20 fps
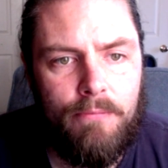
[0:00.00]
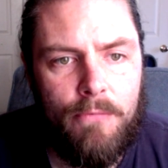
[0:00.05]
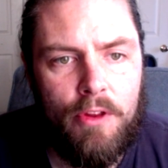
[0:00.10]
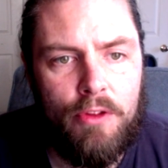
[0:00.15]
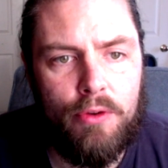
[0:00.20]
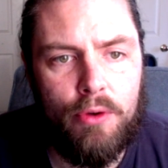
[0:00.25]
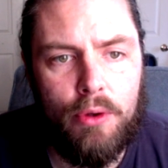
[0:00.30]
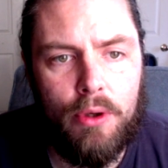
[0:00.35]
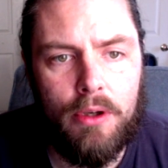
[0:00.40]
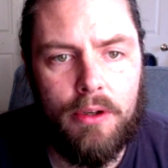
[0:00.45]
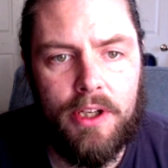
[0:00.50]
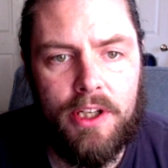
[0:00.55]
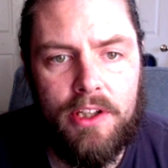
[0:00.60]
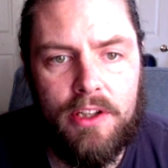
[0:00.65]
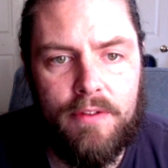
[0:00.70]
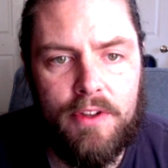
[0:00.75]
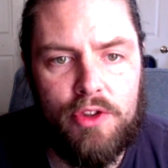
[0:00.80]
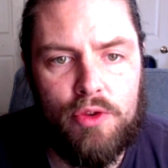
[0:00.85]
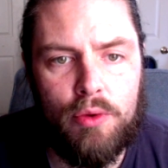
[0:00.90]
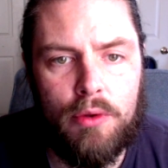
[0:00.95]
Through her
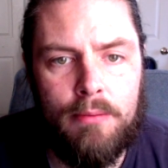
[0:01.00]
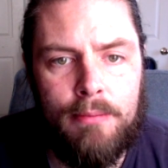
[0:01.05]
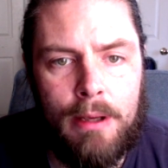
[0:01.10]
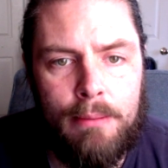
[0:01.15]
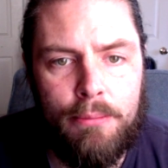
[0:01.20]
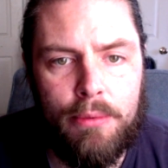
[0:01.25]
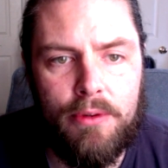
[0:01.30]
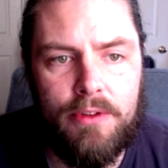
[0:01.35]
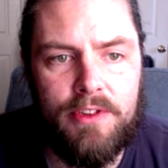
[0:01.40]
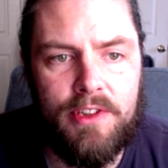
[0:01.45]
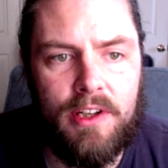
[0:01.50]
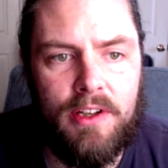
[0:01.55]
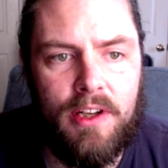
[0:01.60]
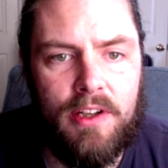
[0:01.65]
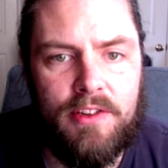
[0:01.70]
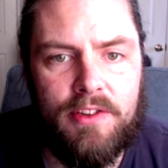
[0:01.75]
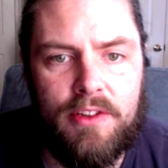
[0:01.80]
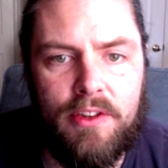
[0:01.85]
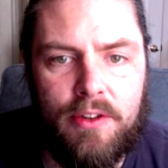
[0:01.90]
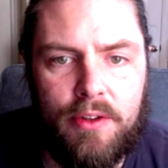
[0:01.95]
individual members and
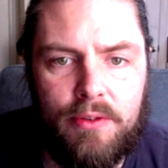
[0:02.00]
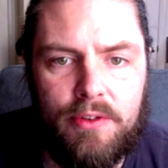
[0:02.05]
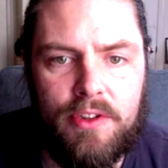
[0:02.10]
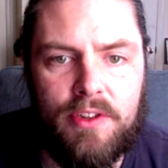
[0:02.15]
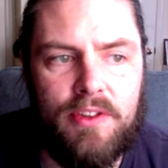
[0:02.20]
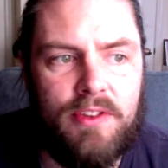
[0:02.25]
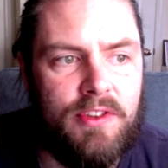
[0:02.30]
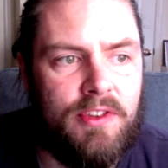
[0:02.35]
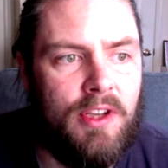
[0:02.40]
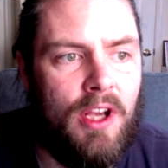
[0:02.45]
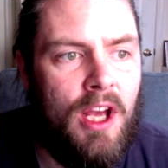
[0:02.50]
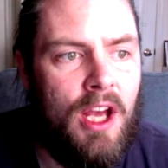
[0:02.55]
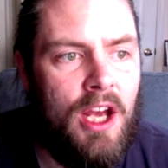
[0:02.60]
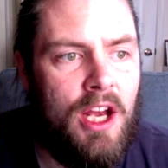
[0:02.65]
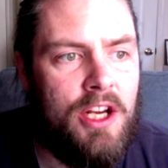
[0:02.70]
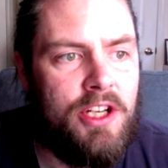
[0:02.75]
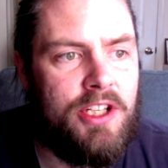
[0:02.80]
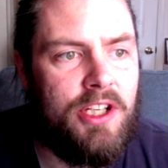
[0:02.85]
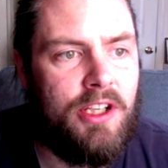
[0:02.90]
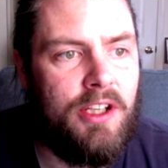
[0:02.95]
institutions,
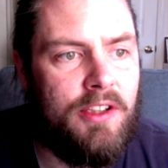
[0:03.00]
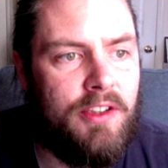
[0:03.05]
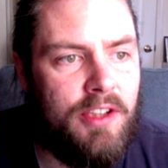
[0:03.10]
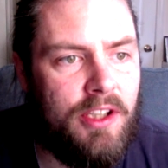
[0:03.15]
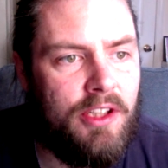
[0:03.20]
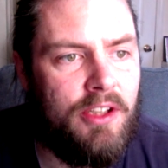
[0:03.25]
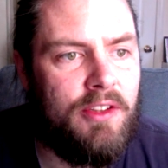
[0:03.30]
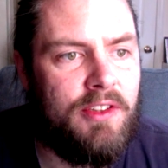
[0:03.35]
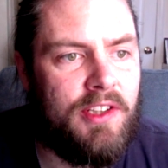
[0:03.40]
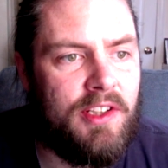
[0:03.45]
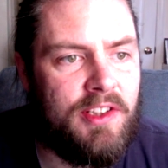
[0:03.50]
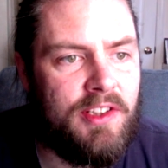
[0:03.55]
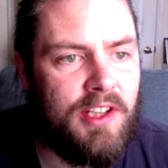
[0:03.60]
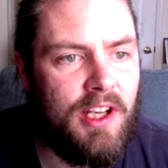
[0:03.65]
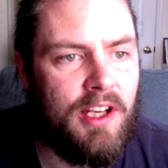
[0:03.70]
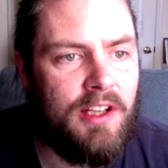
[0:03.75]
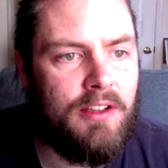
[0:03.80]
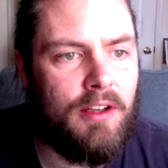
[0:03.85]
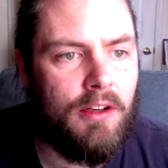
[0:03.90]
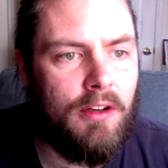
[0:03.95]
she continues to
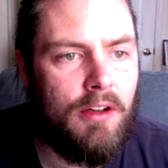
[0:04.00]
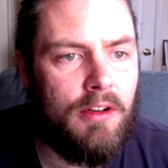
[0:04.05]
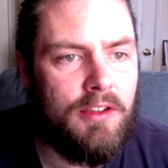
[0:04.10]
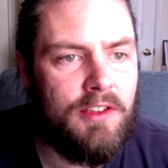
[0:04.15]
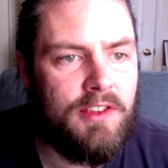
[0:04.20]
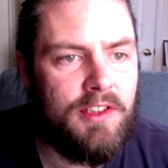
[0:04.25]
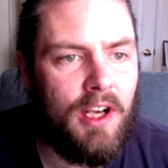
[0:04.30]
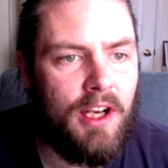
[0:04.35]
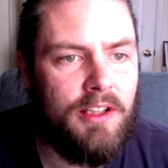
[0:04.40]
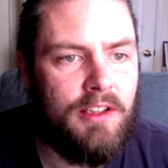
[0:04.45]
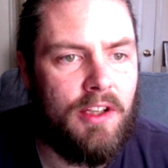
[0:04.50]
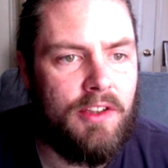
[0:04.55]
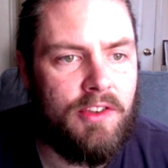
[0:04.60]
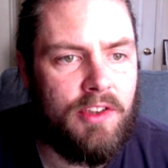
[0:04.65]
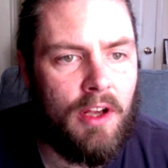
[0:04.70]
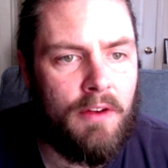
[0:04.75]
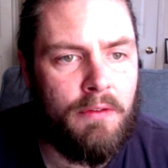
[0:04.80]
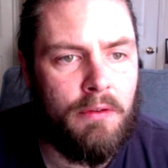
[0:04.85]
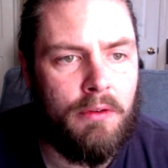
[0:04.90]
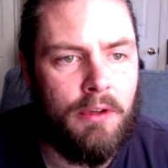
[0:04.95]
stand alongside the
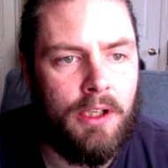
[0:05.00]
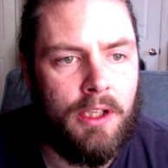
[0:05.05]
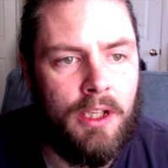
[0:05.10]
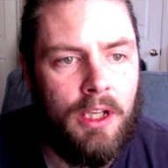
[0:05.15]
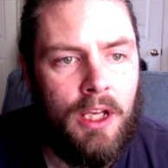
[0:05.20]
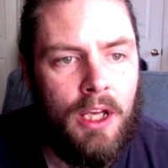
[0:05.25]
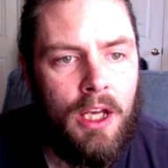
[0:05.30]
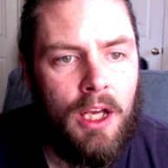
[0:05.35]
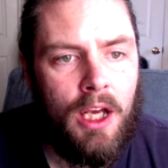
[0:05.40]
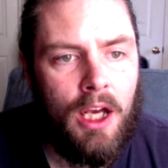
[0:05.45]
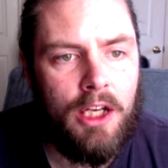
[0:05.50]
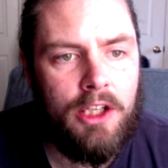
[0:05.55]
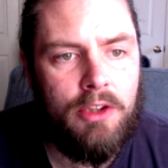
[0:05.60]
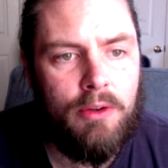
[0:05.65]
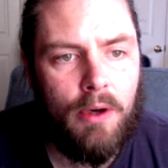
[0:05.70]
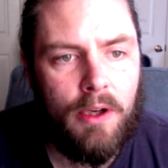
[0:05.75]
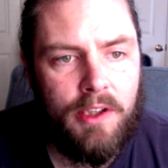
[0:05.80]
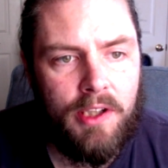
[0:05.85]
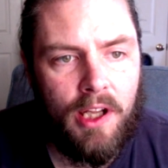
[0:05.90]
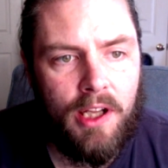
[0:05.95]
suffering and
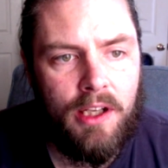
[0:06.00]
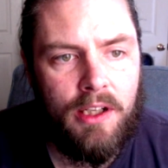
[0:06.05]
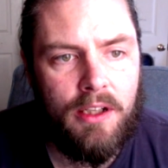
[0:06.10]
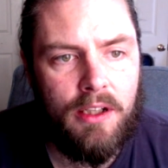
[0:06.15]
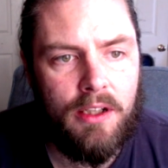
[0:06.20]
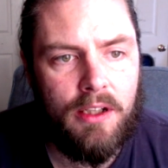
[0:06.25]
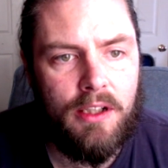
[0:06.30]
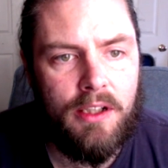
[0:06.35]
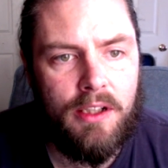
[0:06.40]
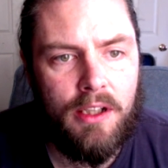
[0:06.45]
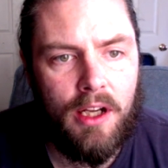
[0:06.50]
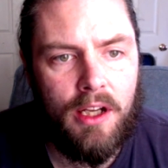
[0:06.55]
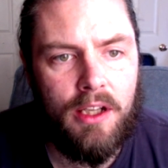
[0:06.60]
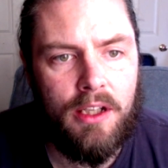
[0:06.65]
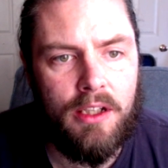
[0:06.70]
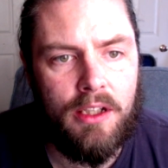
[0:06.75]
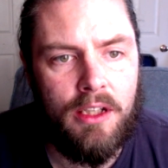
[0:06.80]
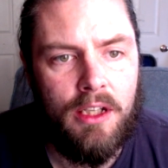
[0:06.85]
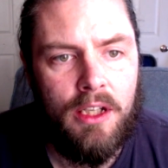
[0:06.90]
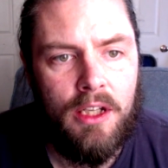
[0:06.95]
to attend the
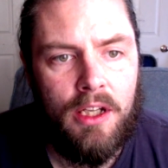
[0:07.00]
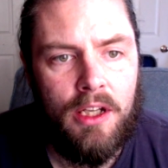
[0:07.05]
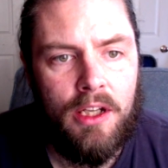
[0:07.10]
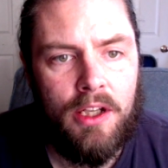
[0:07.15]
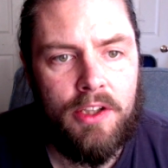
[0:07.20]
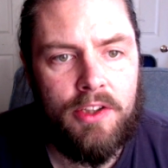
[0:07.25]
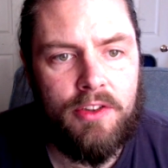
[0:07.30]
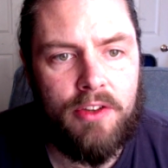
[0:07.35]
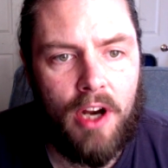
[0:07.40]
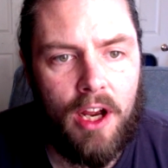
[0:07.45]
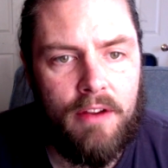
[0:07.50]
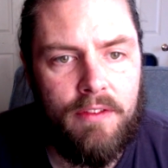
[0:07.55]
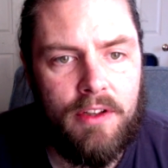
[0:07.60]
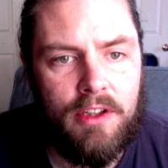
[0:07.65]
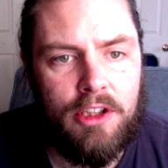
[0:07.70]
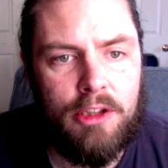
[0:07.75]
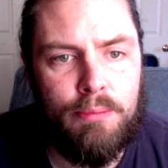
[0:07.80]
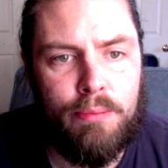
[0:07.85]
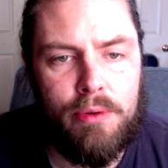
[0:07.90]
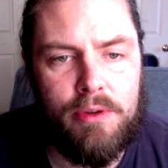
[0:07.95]
dying, striving
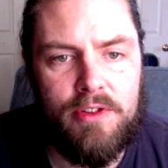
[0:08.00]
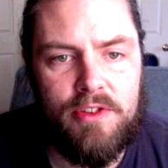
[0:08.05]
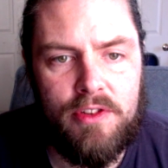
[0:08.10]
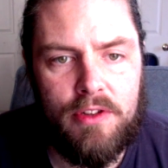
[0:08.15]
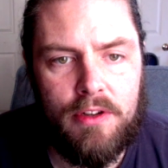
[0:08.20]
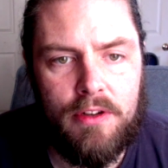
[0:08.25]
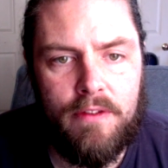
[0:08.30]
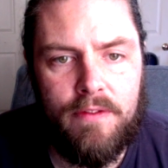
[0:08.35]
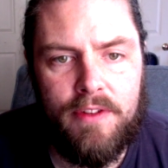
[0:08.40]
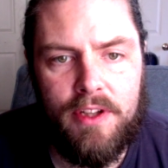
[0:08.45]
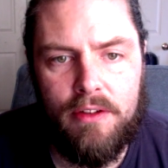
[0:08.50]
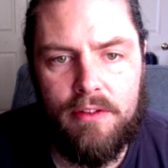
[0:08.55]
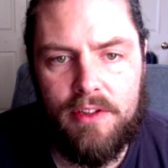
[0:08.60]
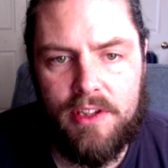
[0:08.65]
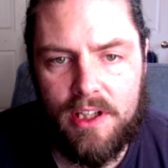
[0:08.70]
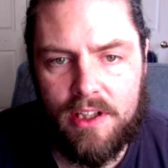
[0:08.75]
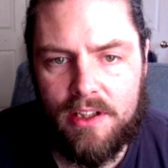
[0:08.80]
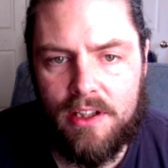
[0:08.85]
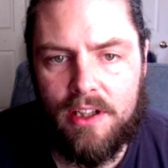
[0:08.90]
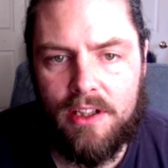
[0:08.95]
to preserve their
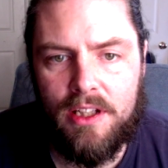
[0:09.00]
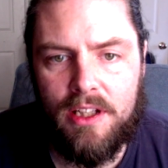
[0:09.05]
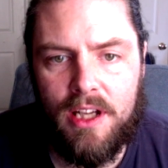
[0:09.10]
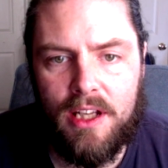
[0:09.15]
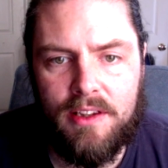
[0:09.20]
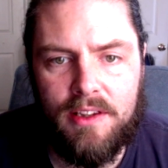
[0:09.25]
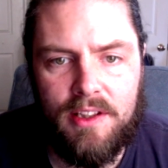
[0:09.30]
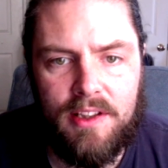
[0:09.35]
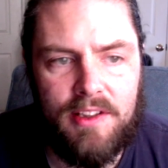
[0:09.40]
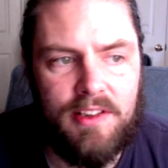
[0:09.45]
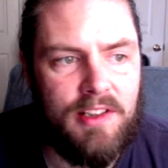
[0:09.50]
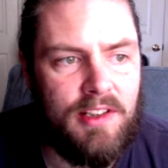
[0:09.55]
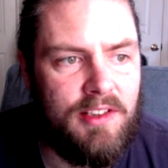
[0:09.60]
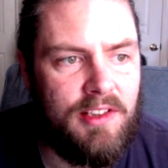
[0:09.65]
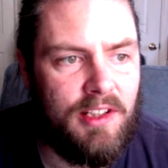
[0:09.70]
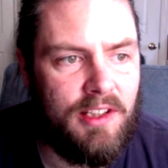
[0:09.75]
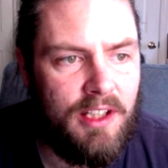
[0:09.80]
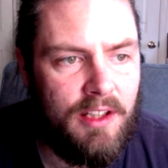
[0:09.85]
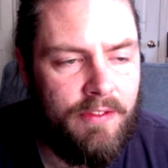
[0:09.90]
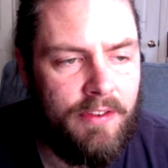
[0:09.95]
dignity at these
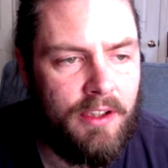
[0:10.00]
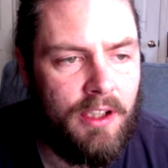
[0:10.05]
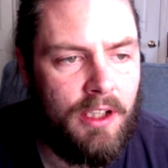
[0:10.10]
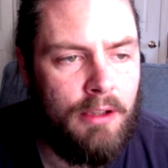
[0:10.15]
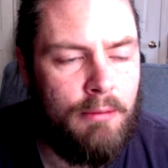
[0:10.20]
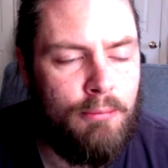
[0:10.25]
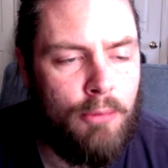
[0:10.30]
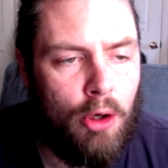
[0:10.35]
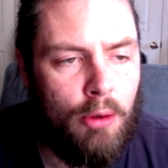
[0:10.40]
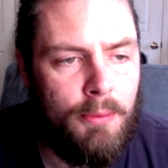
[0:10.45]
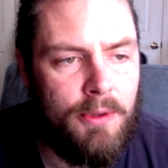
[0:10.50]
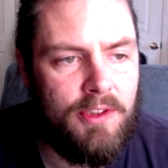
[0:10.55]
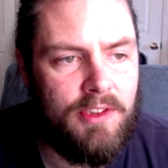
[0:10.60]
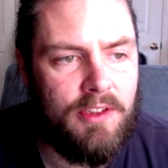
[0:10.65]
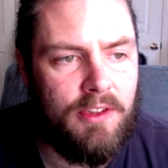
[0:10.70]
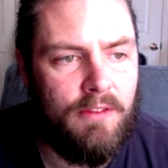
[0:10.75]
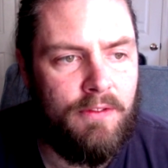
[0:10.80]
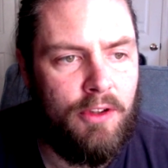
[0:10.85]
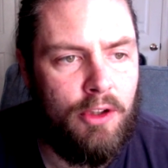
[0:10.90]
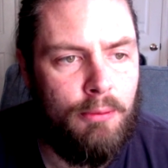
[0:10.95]
significant moments
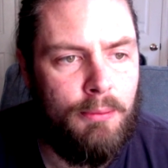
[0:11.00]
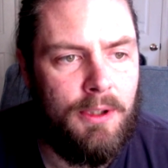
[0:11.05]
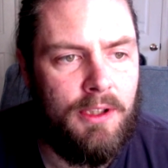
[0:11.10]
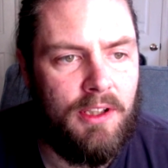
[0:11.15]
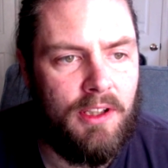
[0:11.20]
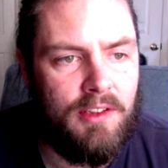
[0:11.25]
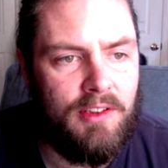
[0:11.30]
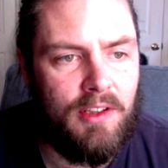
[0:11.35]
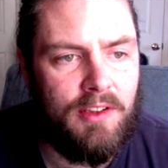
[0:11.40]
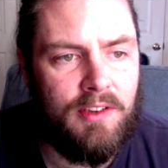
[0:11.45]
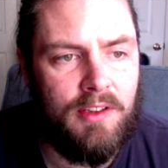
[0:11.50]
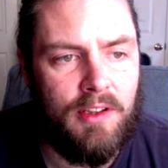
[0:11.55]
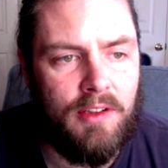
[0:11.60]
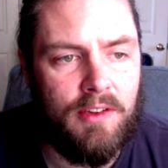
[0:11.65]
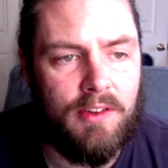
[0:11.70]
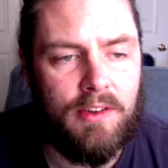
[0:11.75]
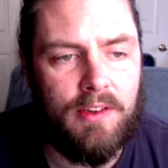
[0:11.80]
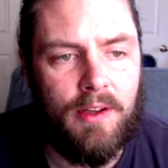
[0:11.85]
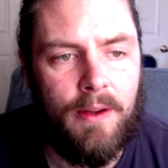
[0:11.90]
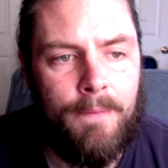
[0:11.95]
of human
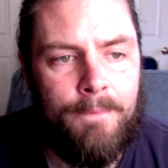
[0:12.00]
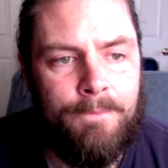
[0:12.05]
existence.